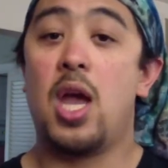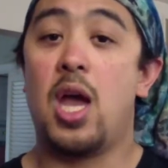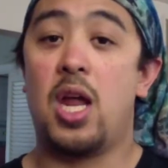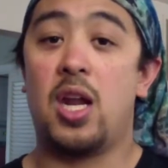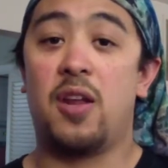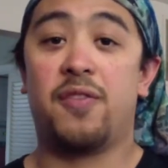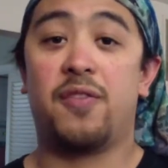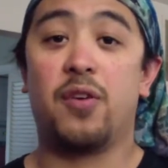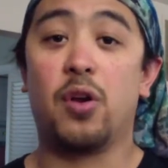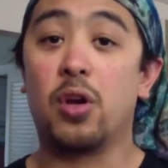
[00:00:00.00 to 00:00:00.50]

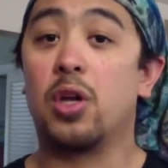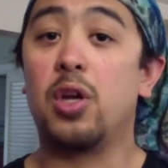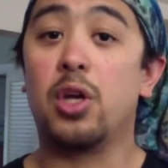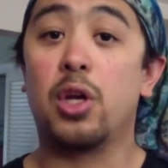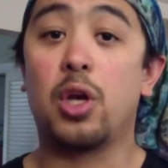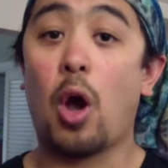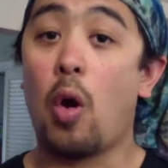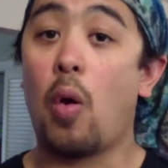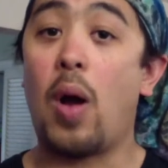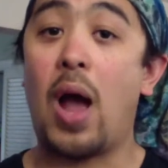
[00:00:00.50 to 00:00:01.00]
and if you're
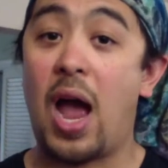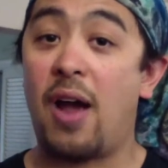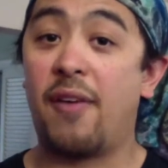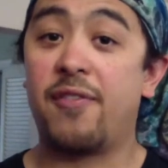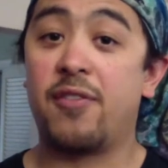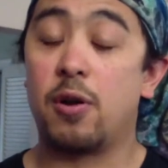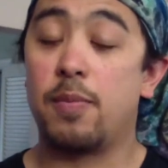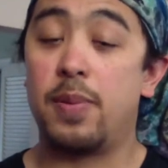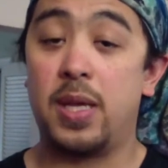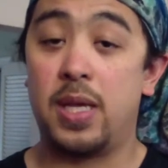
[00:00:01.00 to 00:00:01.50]
gonna go
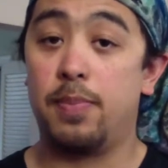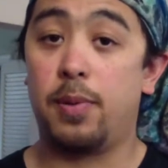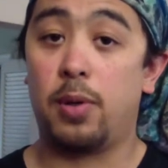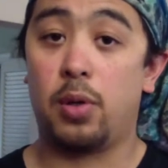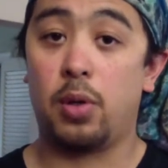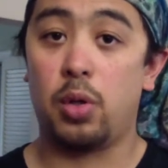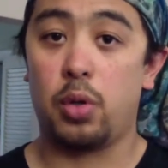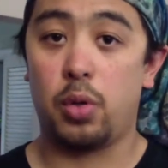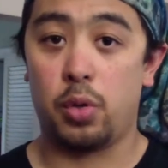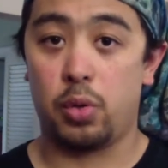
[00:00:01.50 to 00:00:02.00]
after
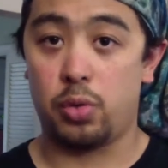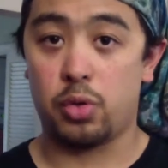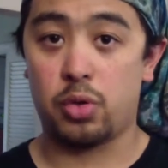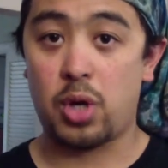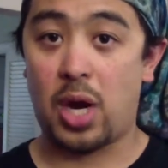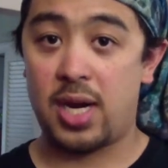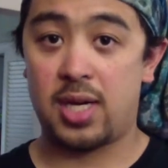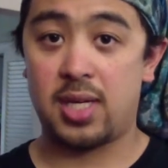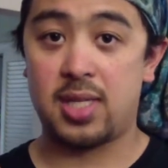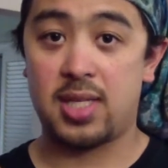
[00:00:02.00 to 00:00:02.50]
people who
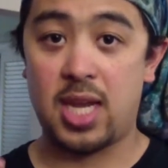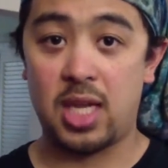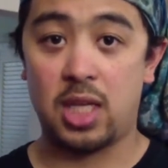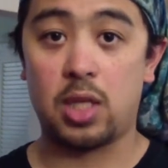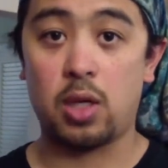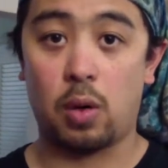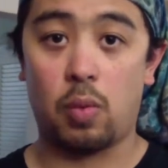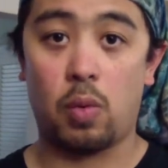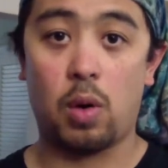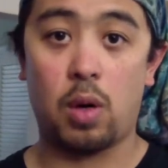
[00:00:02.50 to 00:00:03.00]
try to
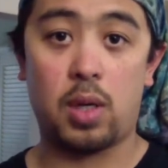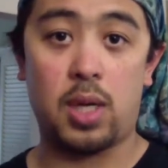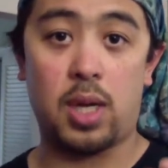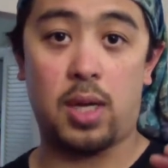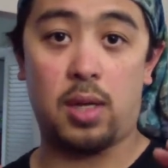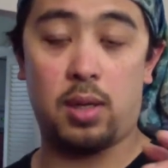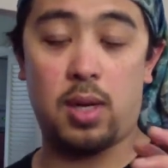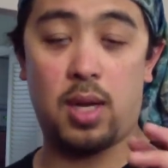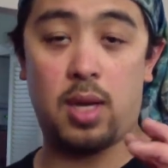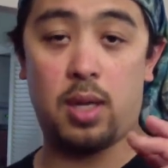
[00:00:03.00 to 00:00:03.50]
take your work
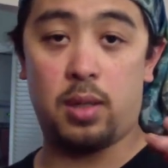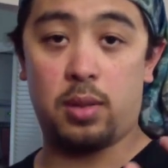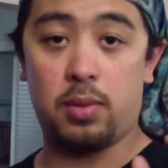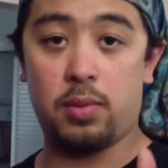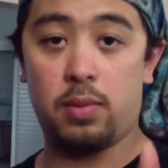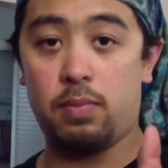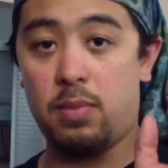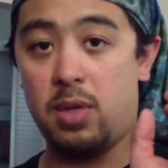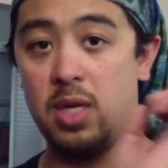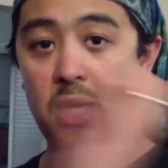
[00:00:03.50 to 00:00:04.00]

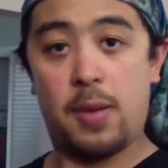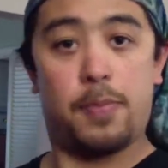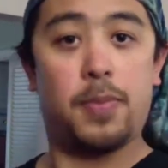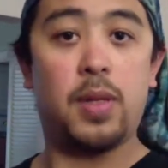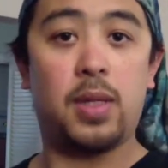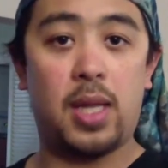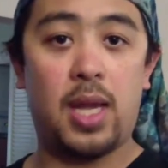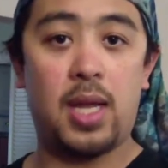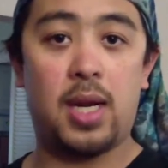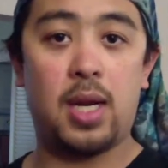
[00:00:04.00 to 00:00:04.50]
and
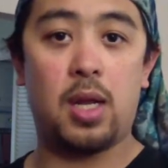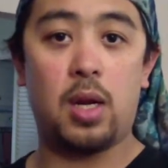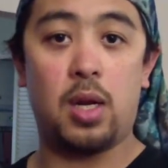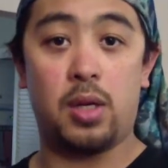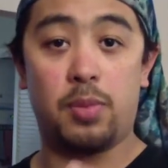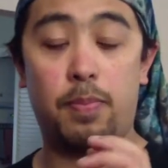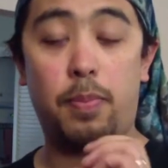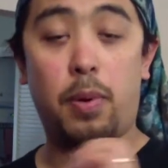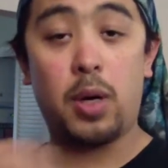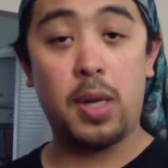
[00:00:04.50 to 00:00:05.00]
manipulate it
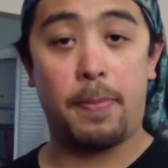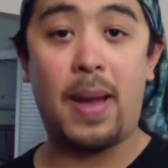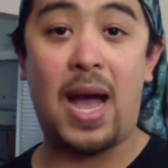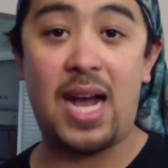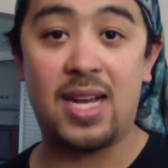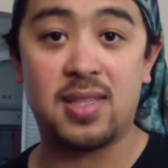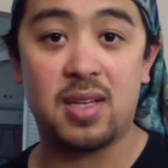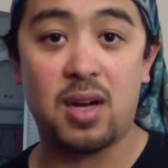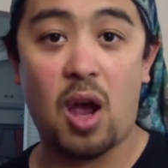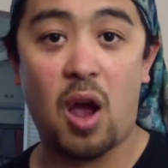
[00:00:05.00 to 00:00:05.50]
and
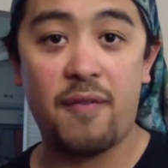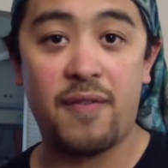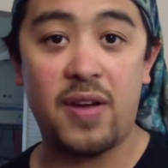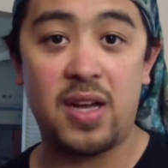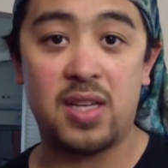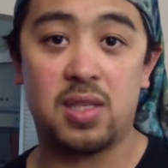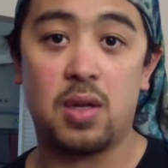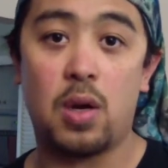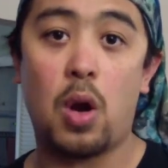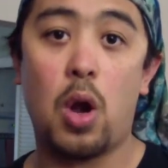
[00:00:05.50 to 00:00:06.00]
pass it off
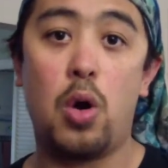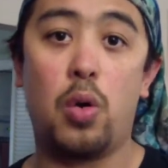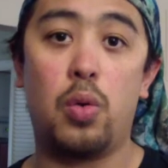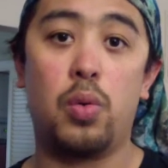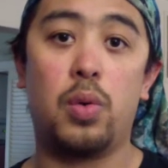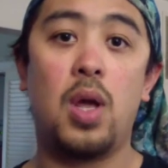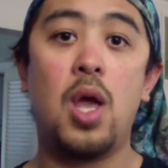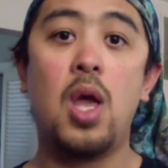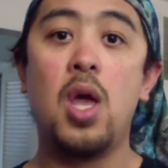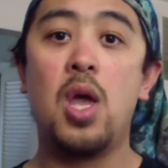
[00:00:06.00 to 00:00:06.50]
as their
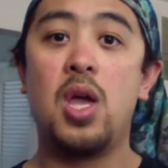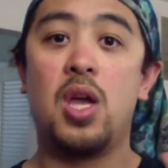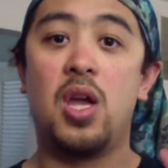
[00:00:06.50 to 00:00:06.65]
own,